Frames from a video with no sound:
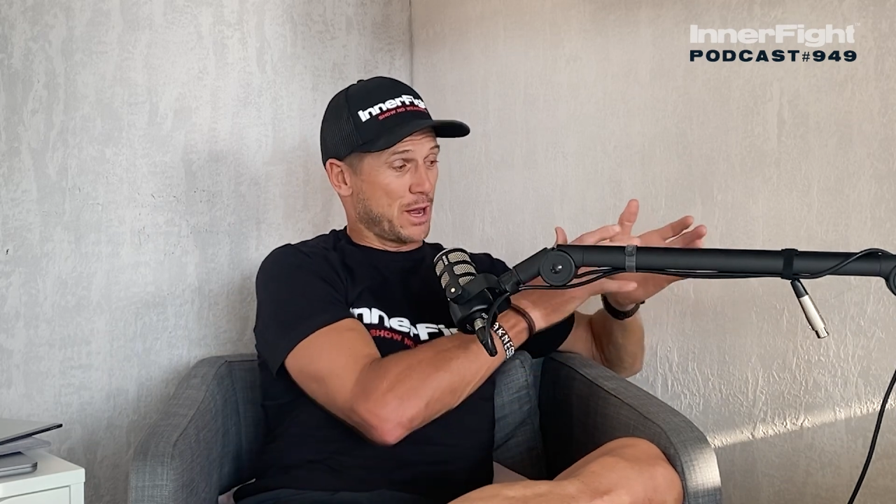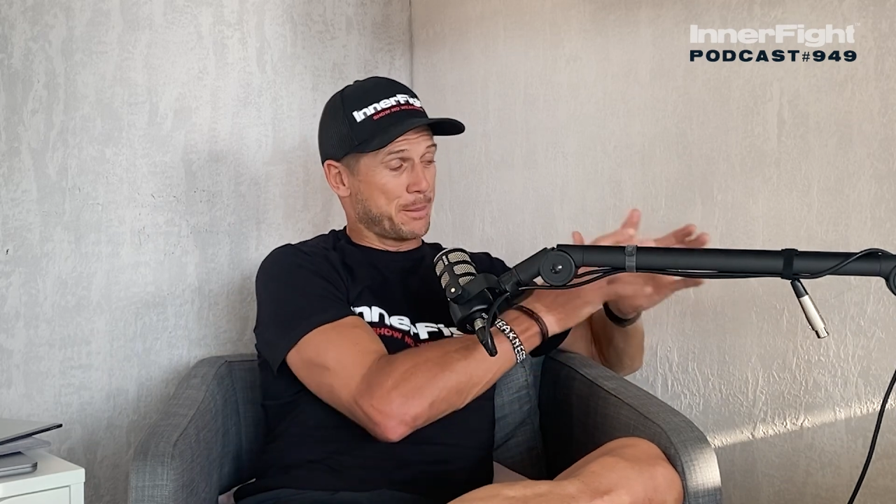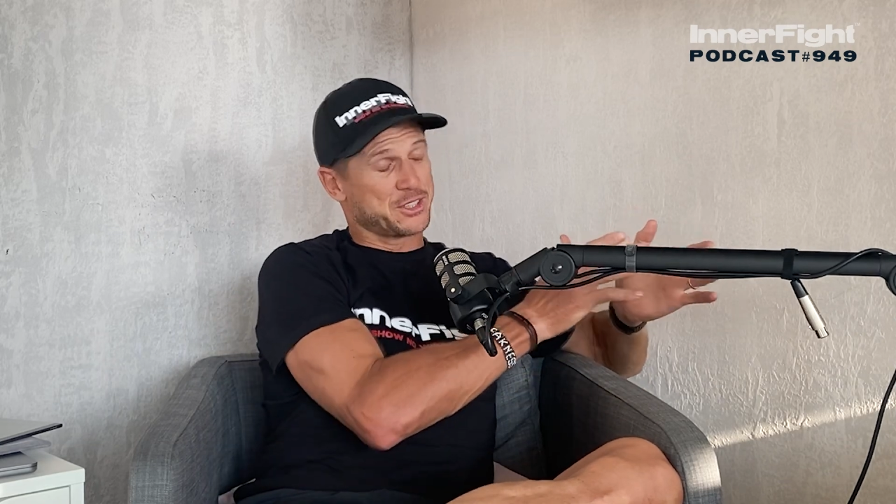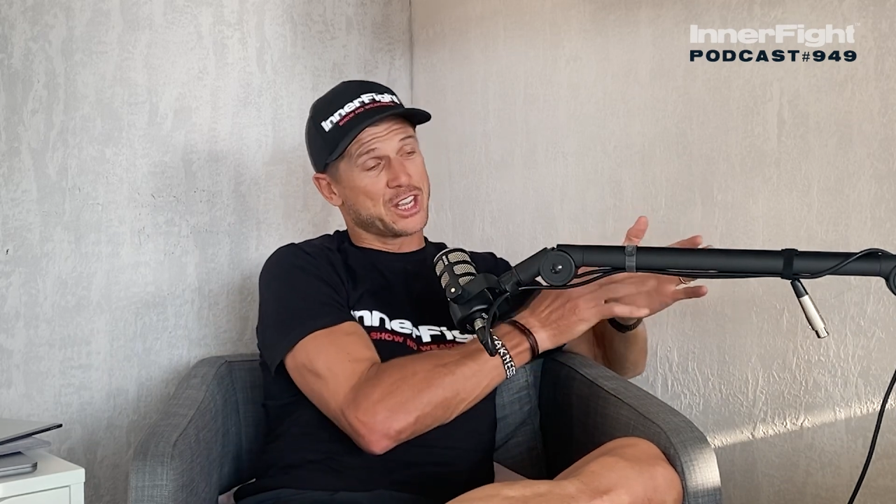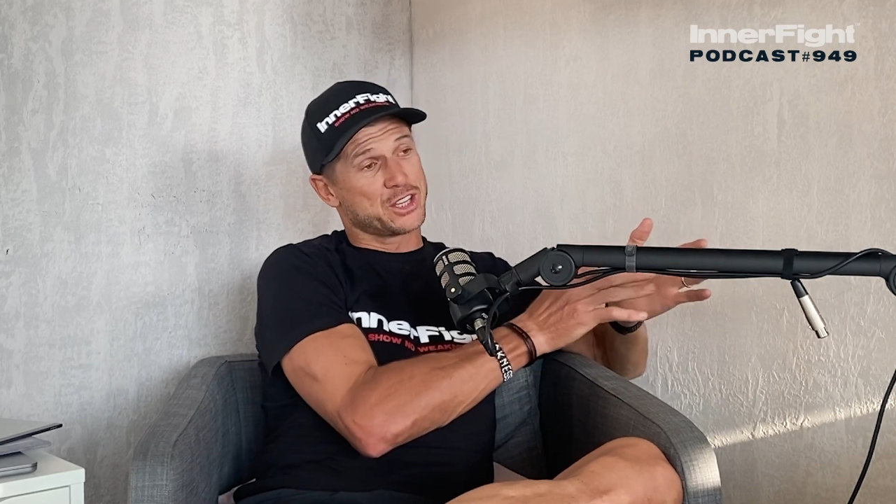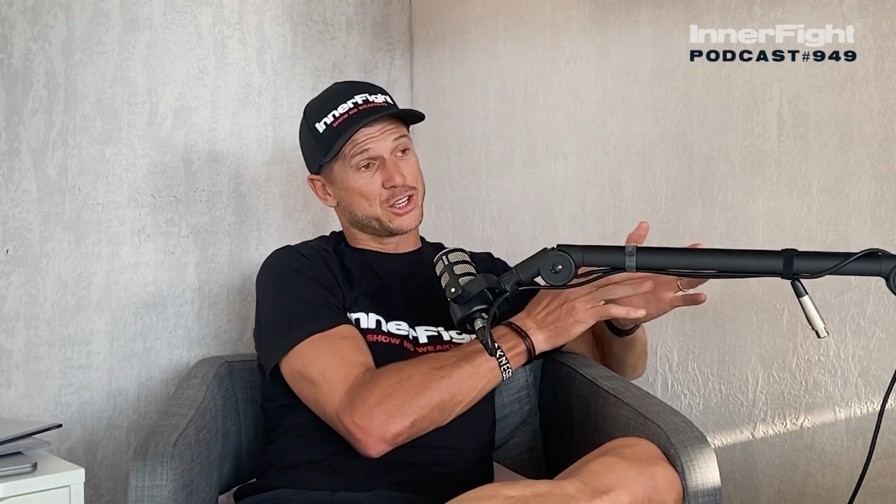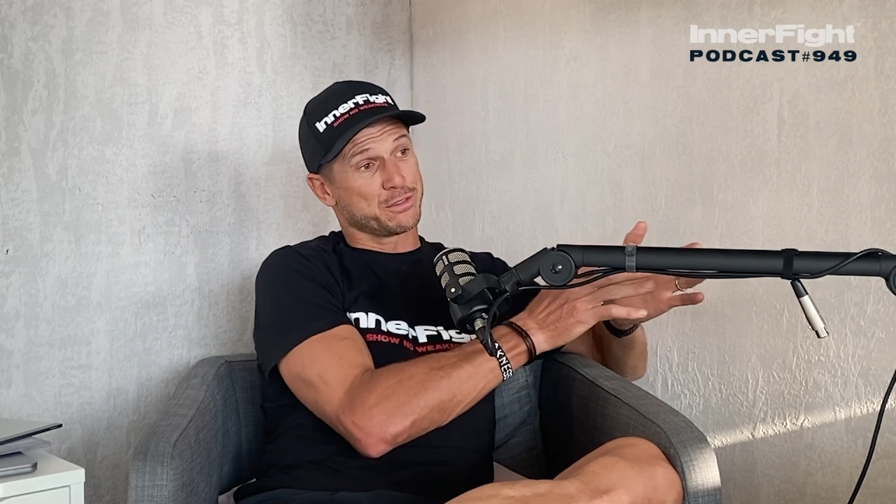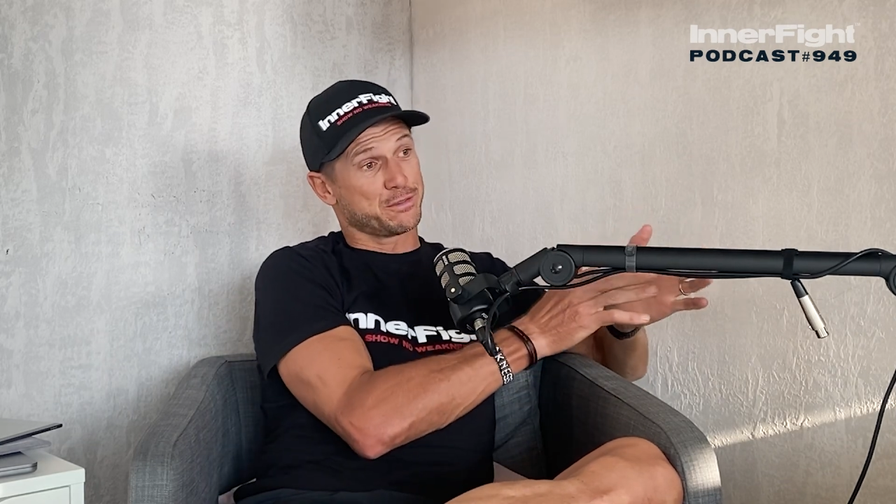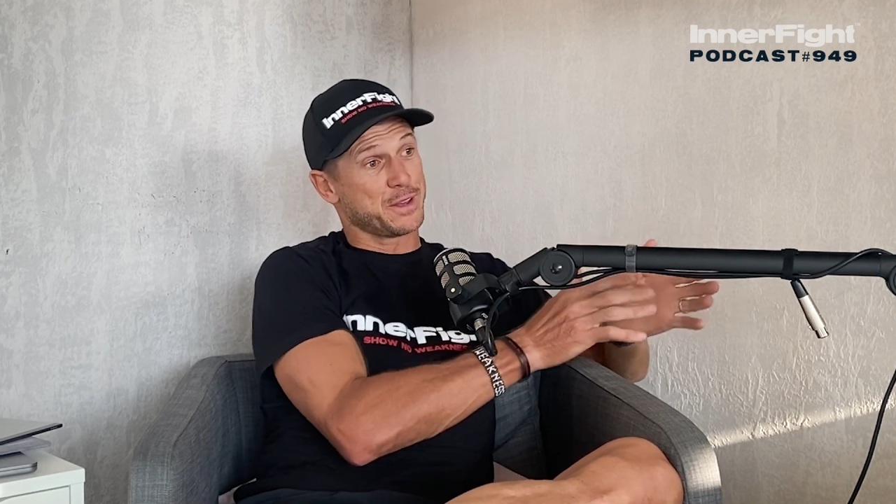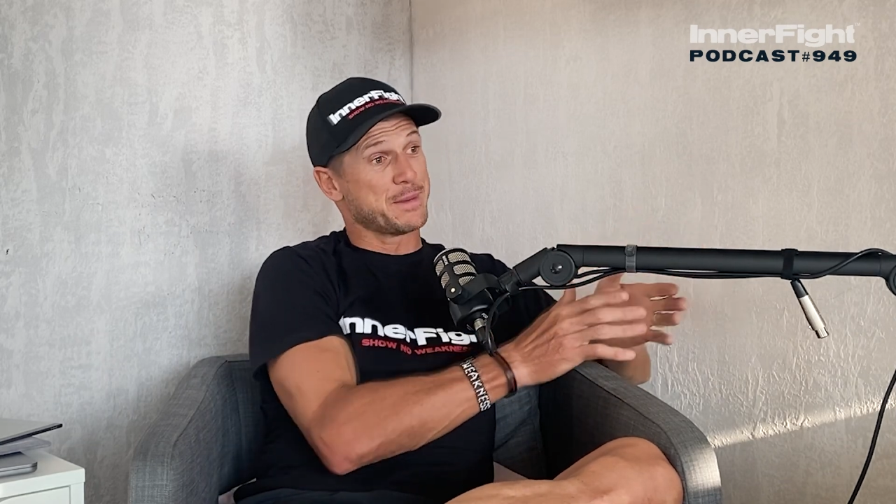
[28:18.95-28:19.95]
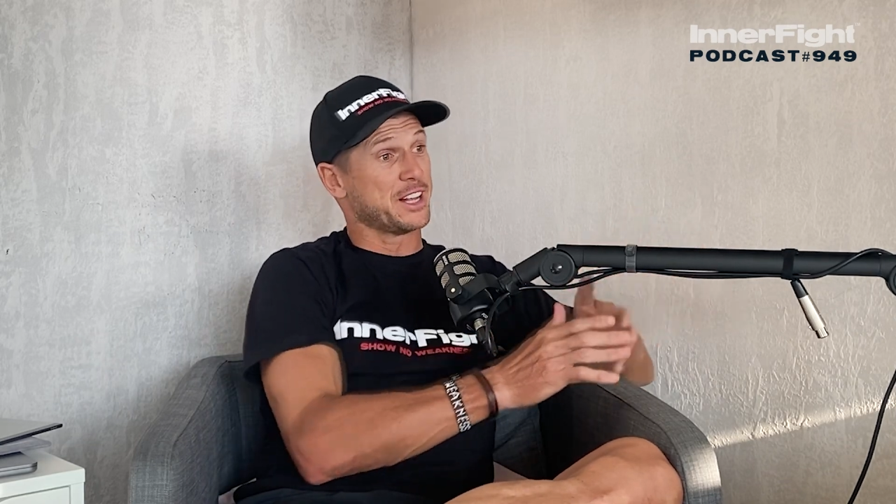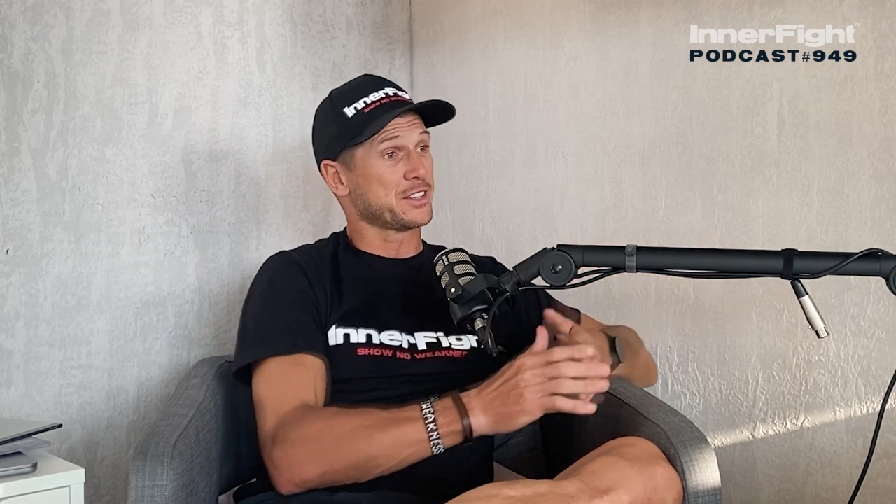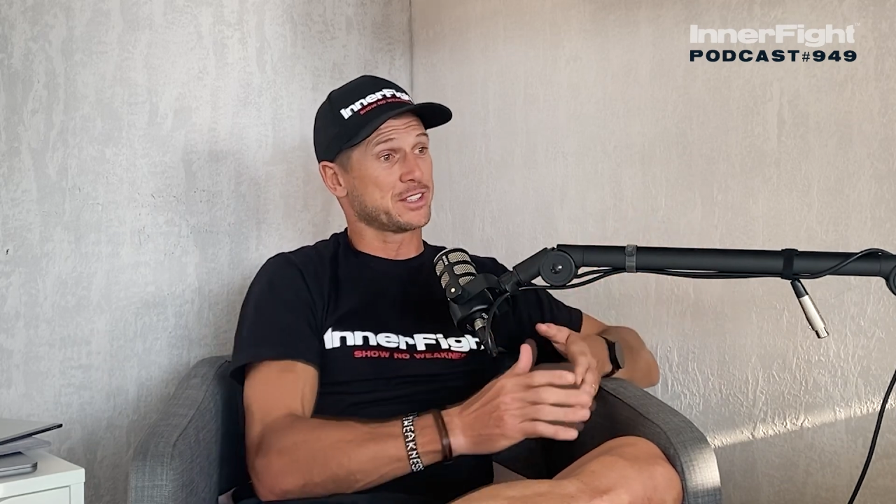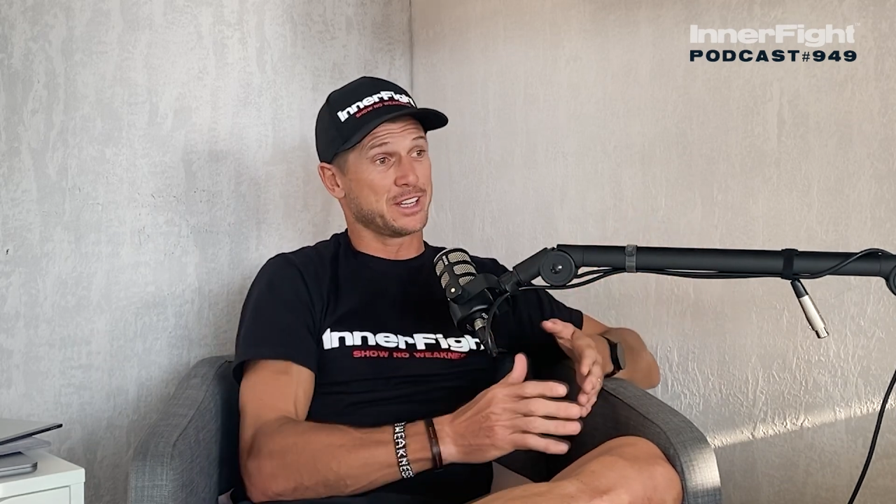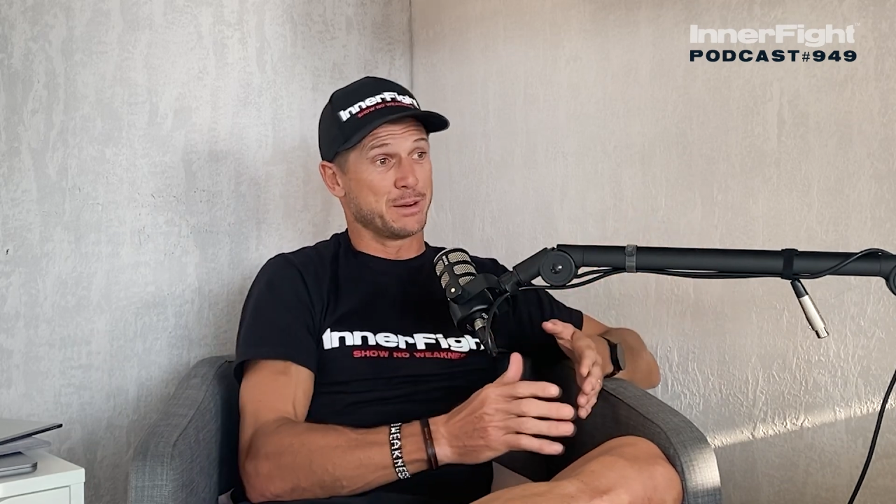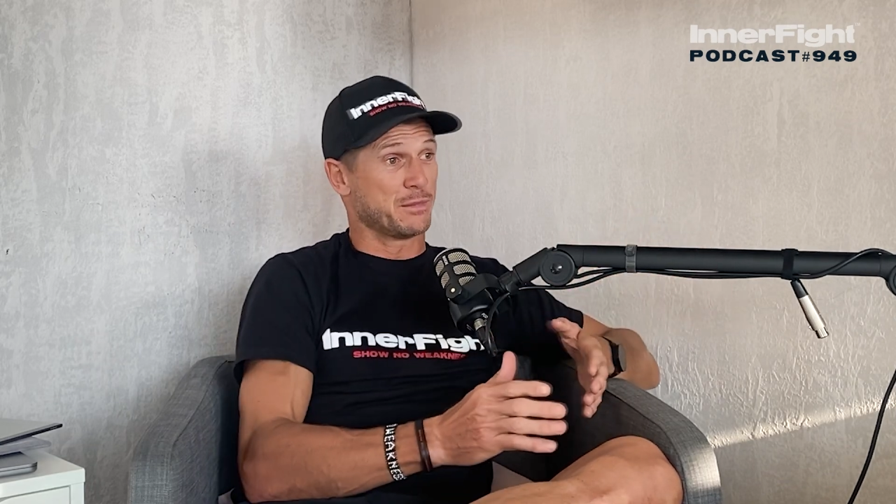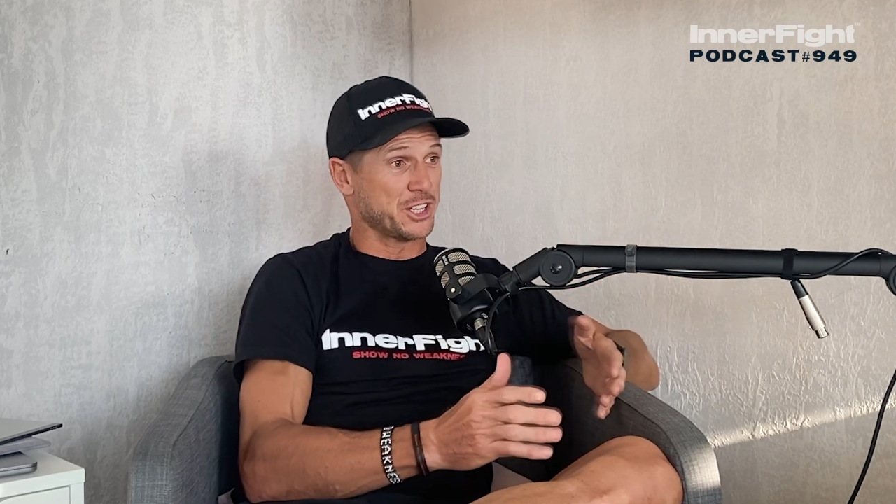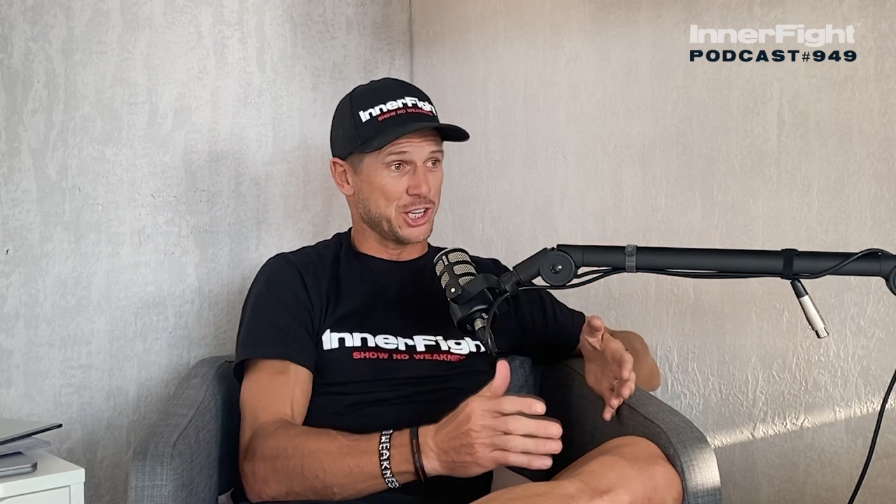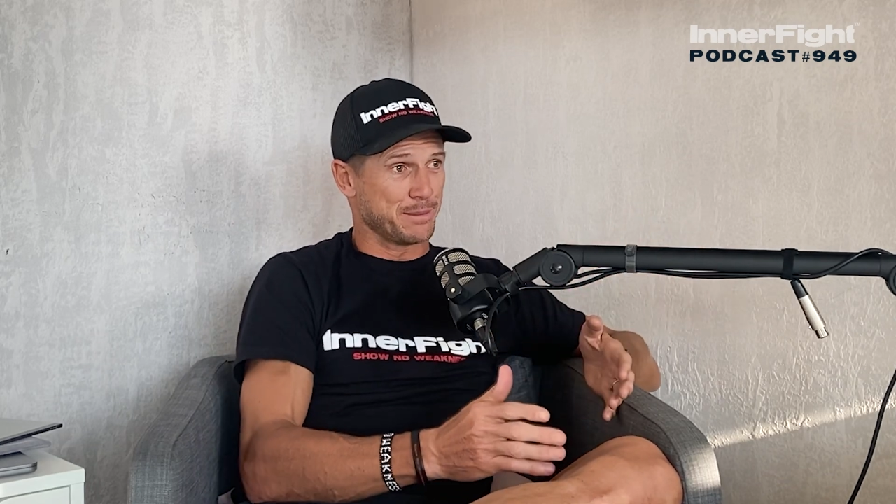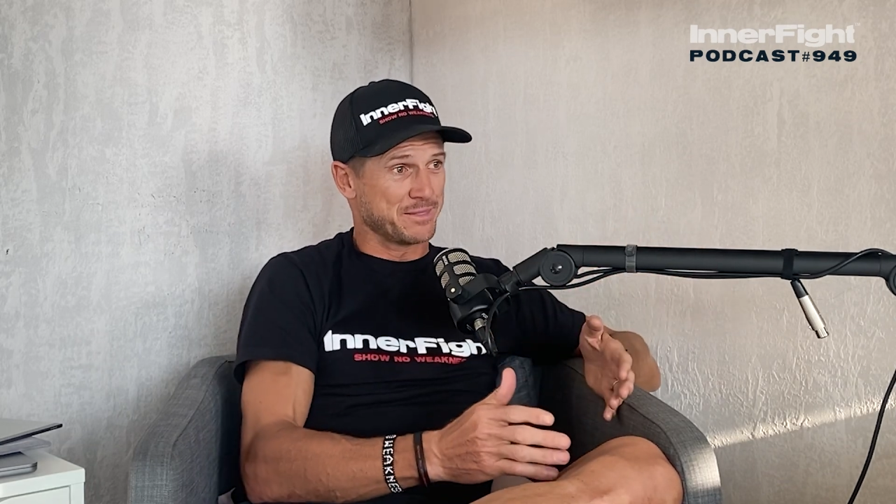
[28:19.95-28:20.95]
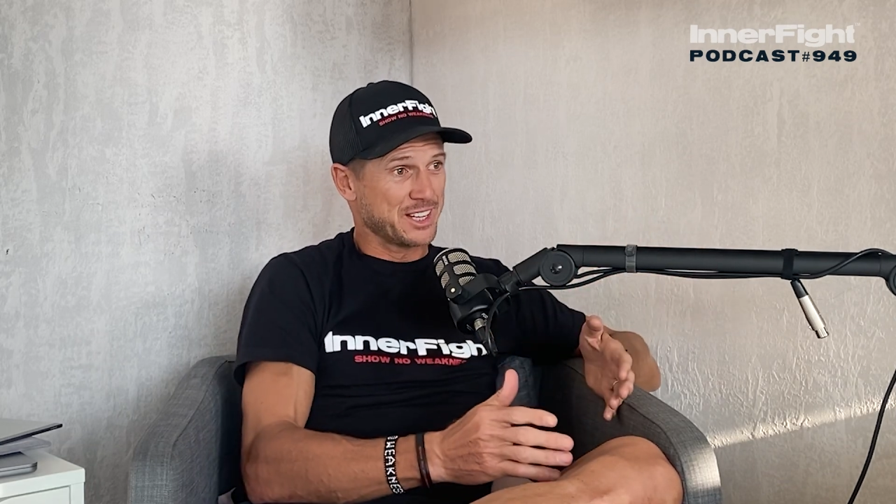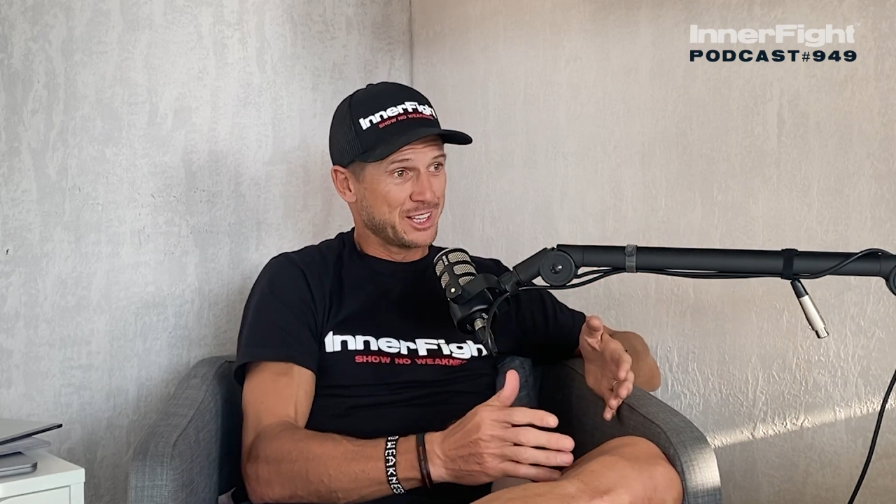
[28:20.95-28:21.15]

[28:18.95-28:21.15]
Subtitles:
our percentage of females in my gym.